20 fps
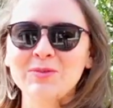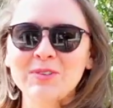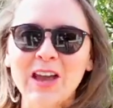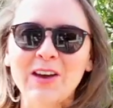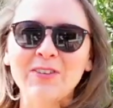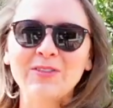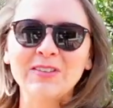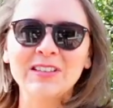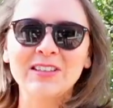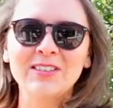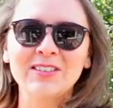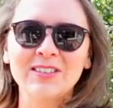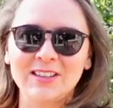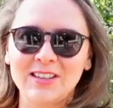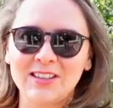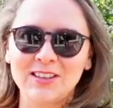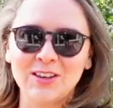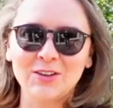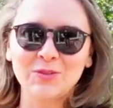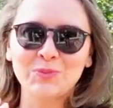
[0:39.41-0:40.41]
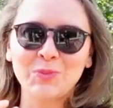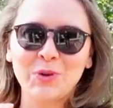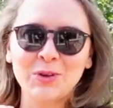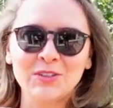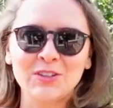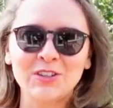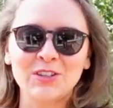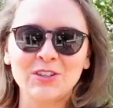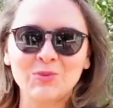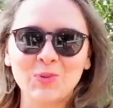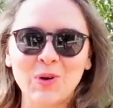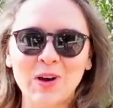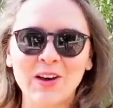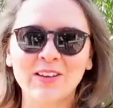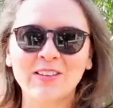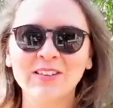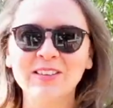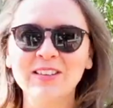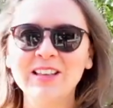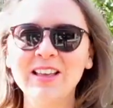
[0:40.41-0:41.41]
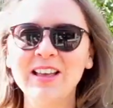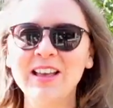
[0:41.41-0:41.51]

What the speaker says: daffodils in those pots as well,